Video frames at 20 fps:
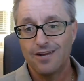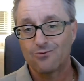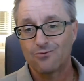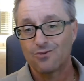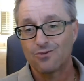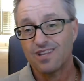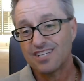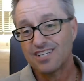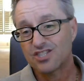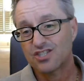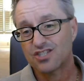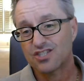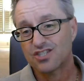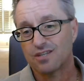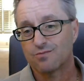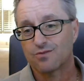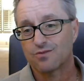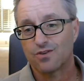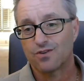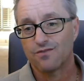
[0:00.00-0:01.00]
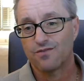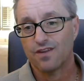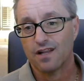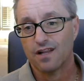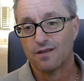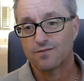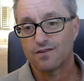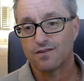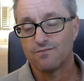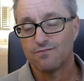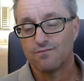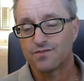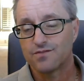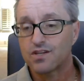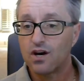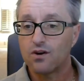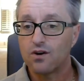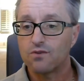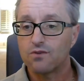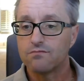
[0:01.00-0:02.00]
Relationships are developed.
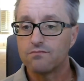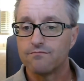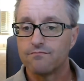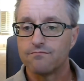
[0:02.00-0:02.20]
So,